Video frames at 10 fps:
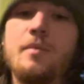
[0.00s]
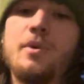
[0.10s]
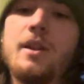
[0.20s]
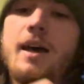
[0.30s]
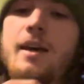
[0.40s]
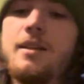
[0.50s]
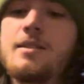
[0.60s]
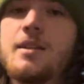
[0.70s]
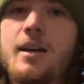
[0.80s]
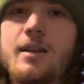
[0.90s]
put that
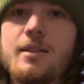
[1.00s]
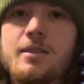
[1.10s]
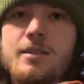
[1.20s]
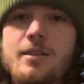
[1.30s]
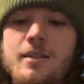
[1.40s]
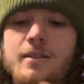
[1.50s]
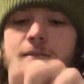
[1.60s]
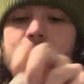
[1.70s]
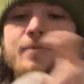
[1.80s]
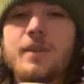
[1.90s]
inside this
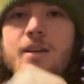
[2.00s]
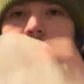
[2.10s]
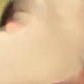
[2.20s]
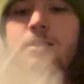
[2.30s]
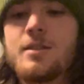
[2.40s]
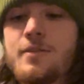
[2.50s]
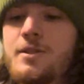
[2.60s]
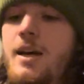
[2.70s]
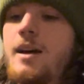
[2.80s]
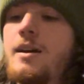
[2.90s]
stuff
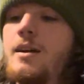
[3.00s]
sack.